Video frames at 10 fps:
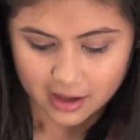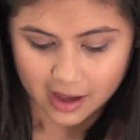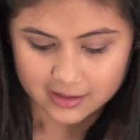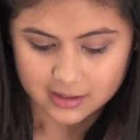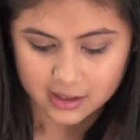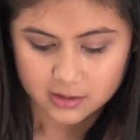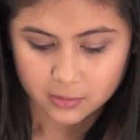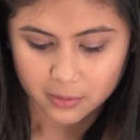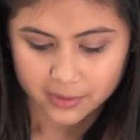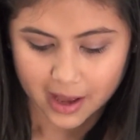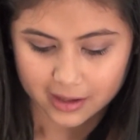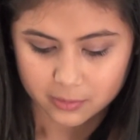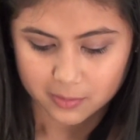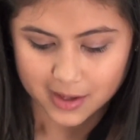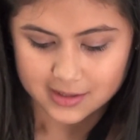Acids will
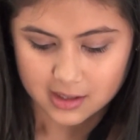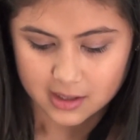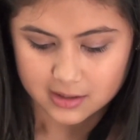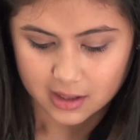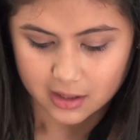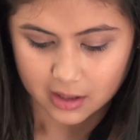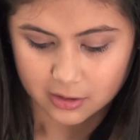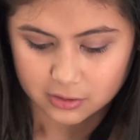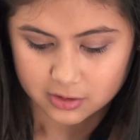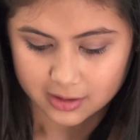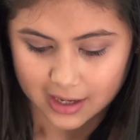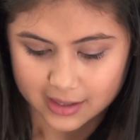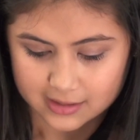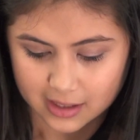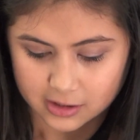react with bases in a
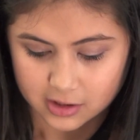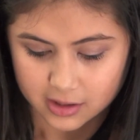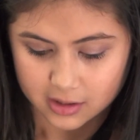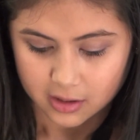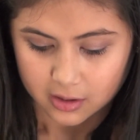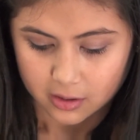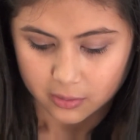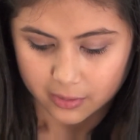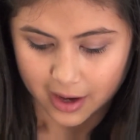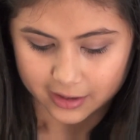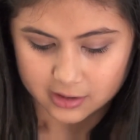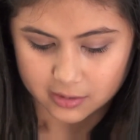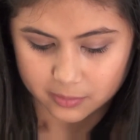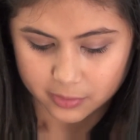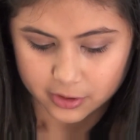neutralization
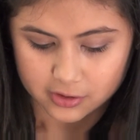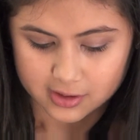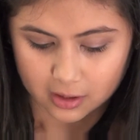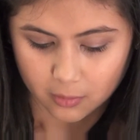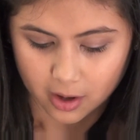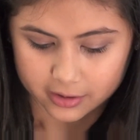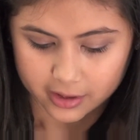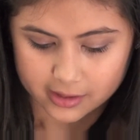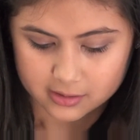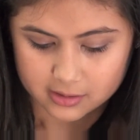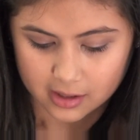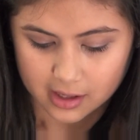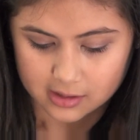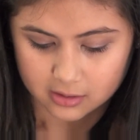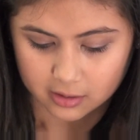reaction producing water and
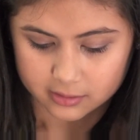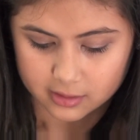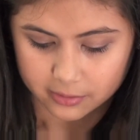a salt.